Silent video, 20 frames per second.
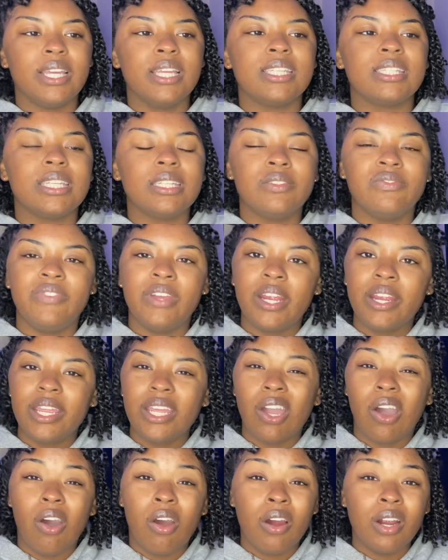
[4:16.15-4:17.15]
It's it's
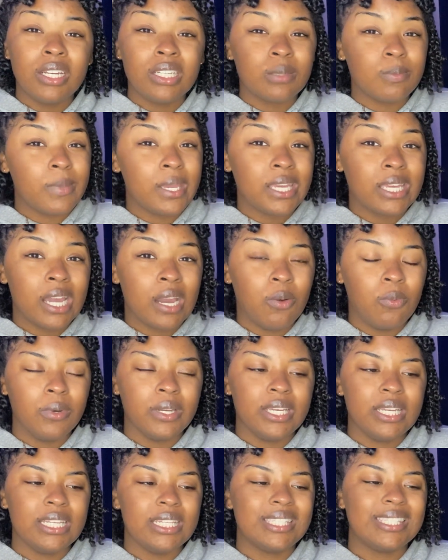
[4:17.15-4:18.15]
very hard to make out
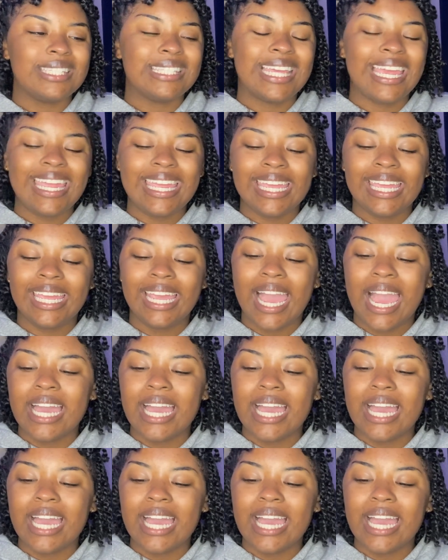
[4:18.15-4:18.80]
what he's saying.